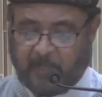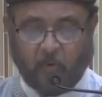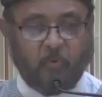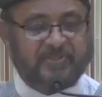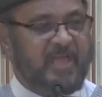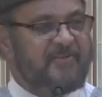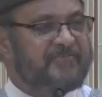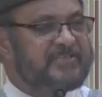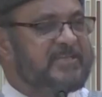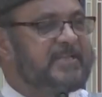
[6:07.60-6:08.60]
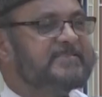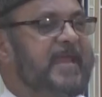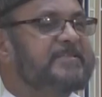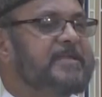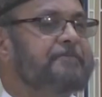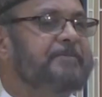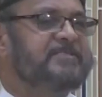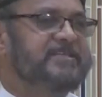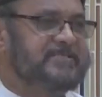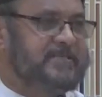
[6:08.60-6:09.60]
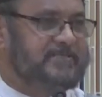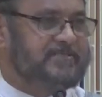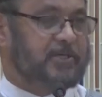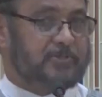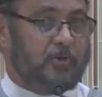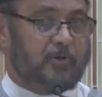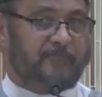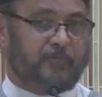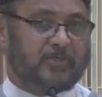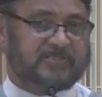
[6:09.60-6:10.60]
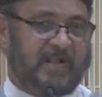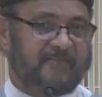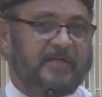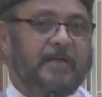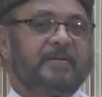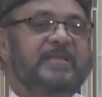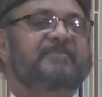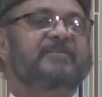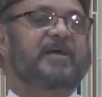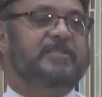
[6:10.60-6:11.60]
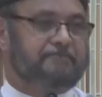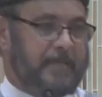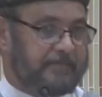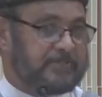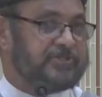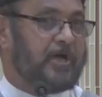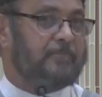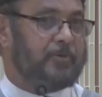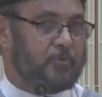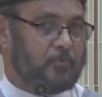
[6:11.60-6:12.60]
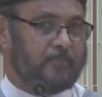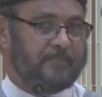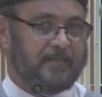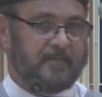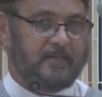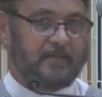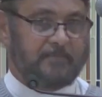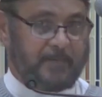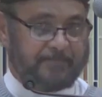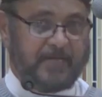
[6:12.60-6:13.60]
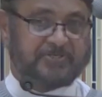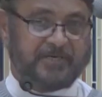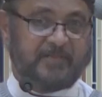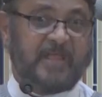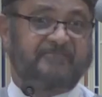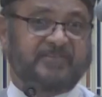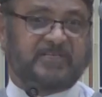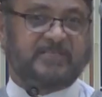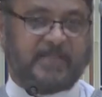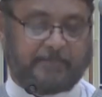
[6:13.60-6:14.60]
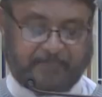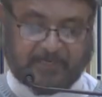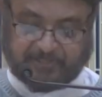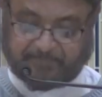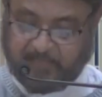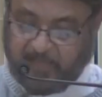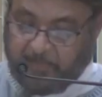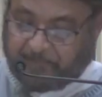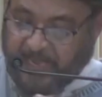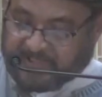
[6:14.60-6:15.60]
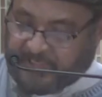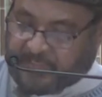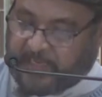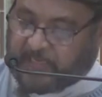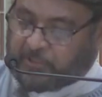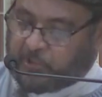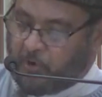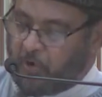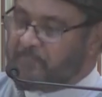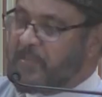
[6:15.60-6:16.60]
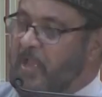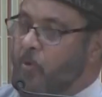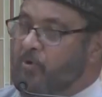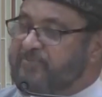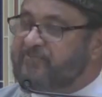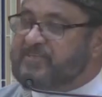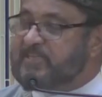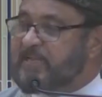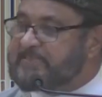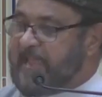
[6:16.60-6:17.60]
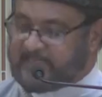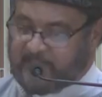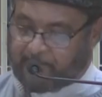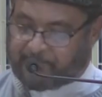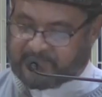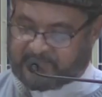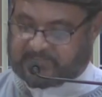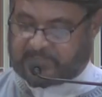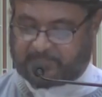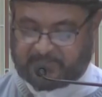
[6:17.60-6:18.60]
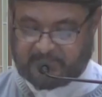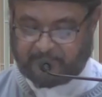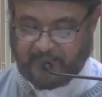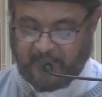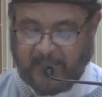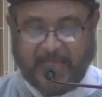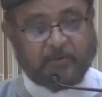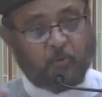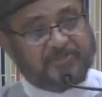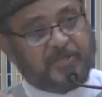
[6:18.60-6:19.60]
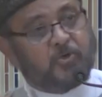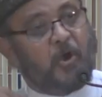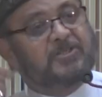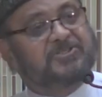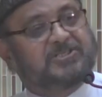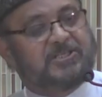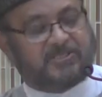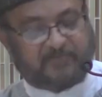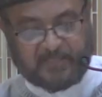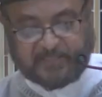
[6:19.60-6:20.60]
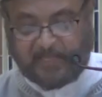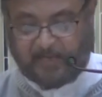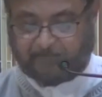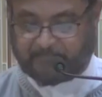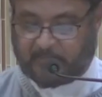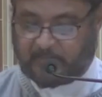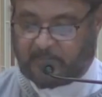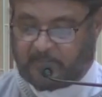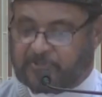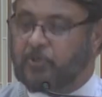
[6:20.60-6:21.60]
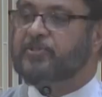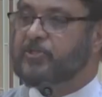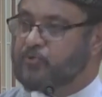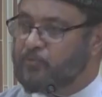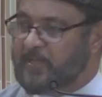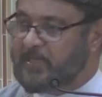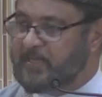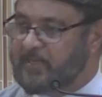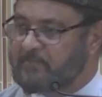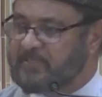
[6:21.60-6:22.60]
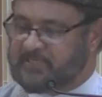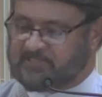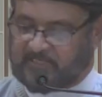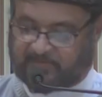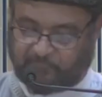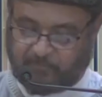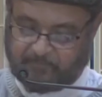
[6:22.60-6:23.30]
with a facilitating persistence, not only for yourself, but even other people. Sabiru. Be patient and facilitate patience. Patiently endure with facilitating persistence and with the consciousness of Allah so that you may be successful.